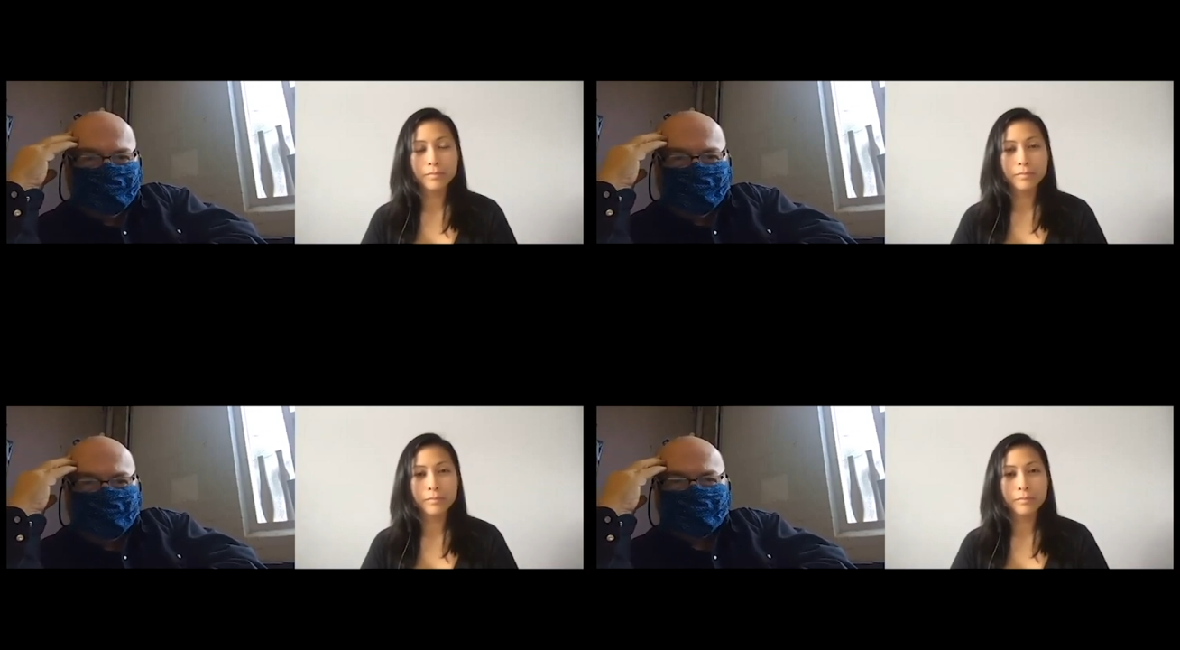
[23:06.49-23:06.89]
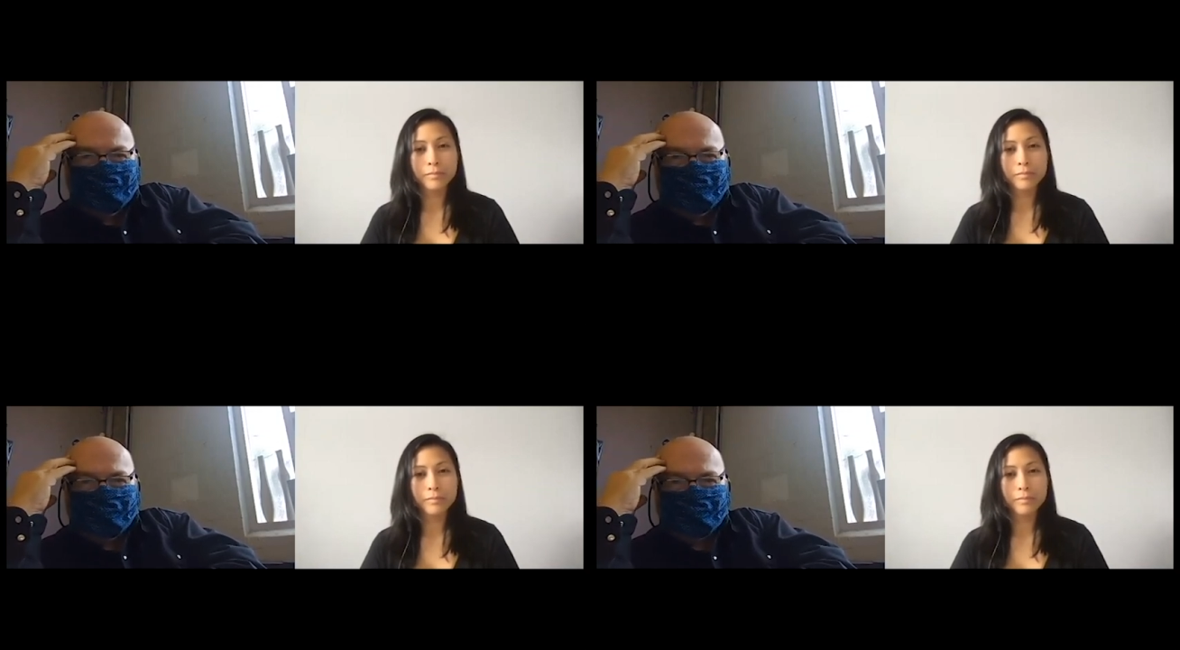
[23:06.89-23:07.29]
Speaker 1: think
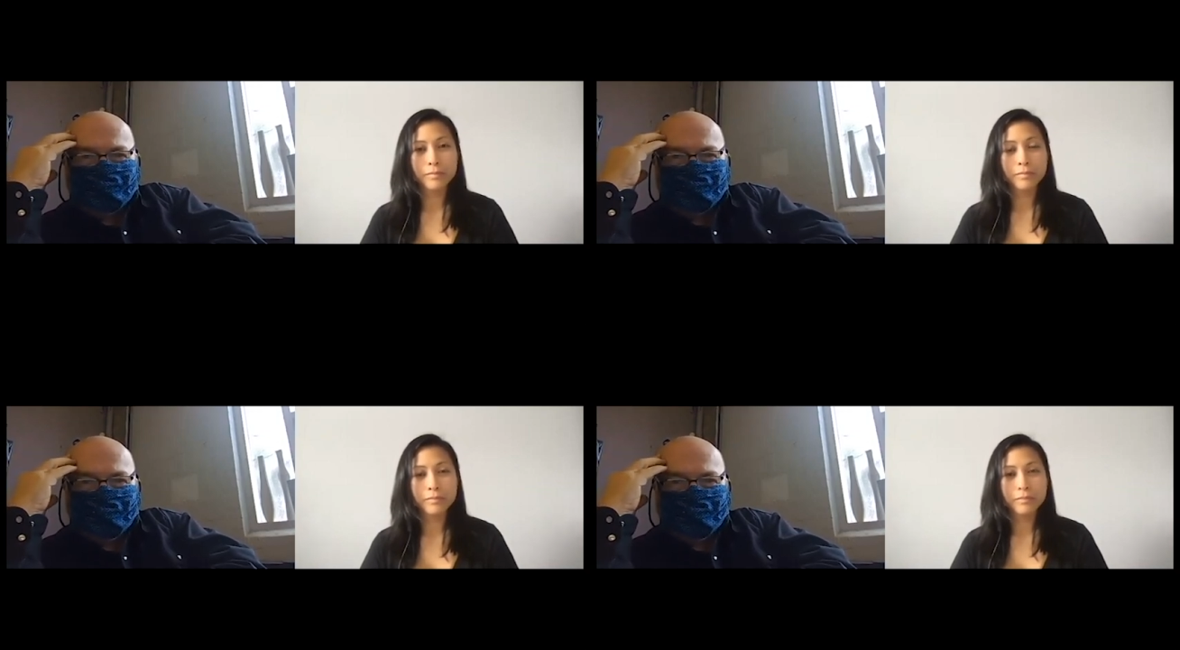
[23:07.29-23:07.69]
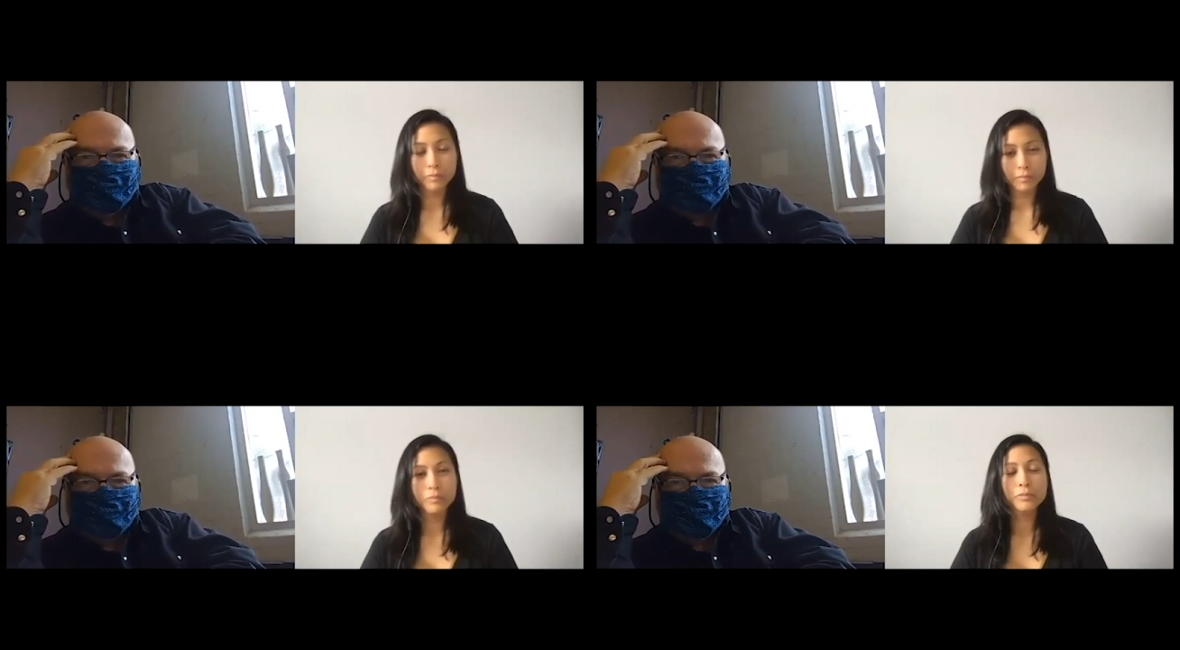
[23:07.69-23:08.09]
tanks
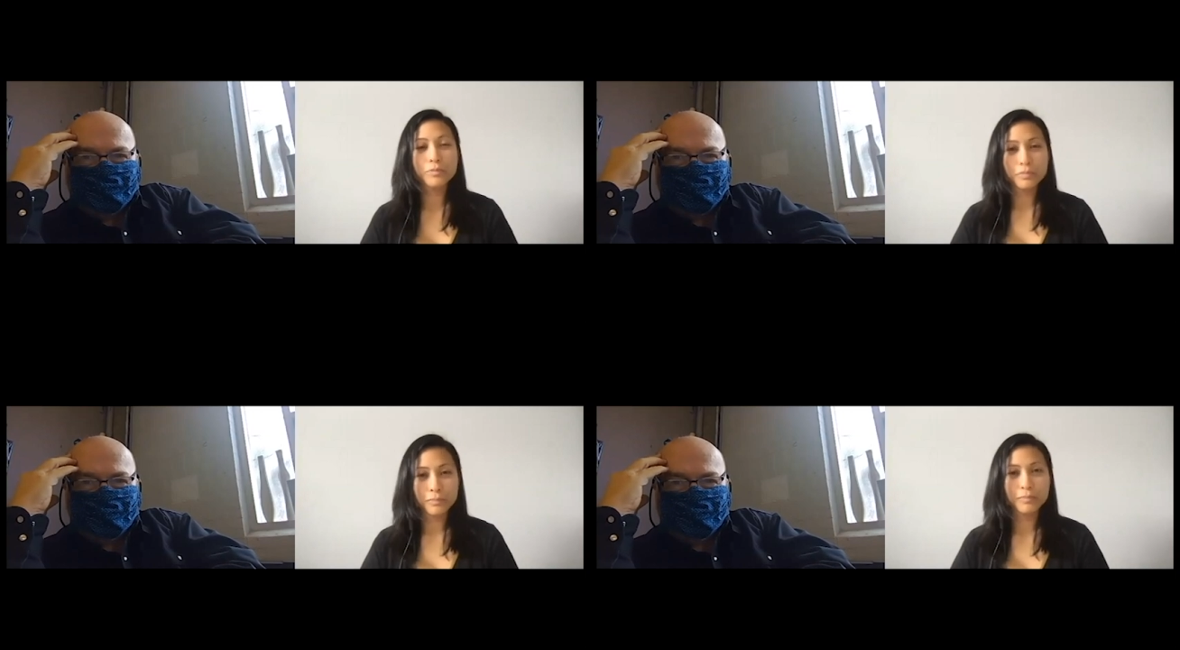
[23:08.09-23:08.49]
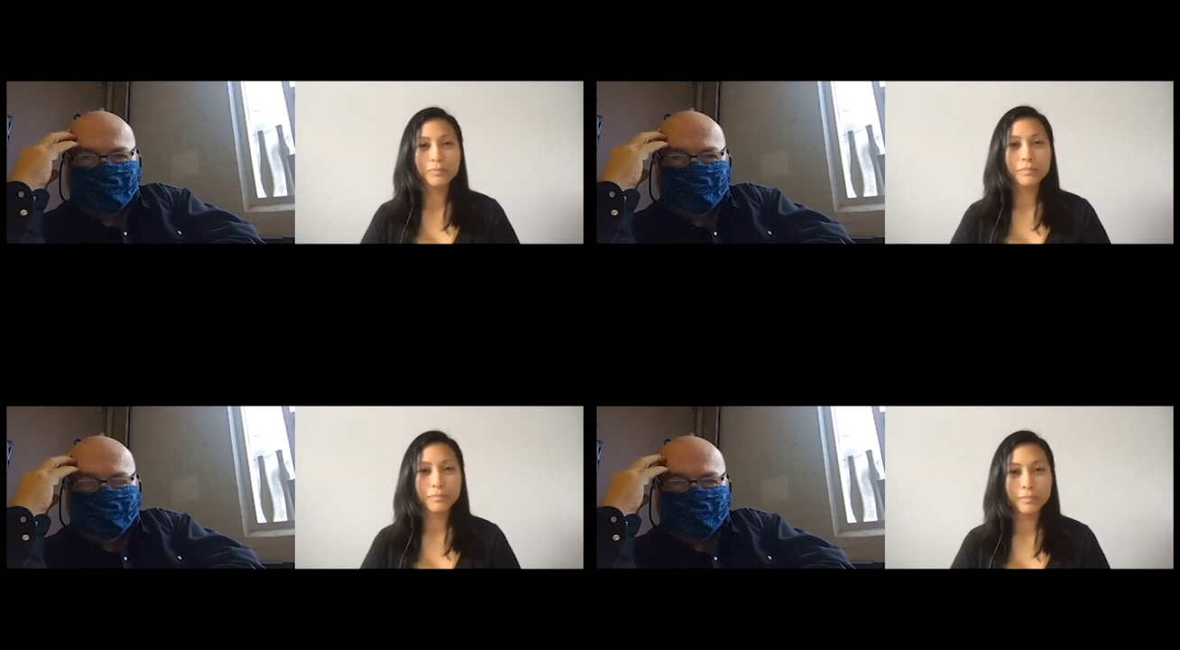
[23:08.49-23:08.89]
and com community
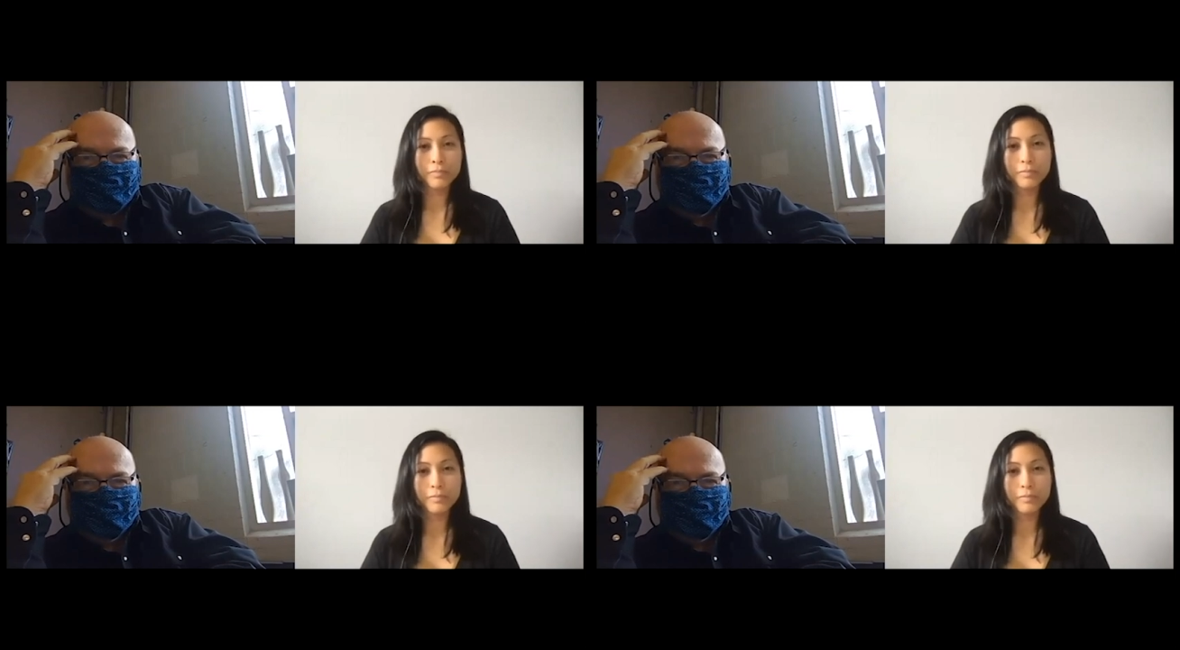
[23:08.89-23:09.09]
make,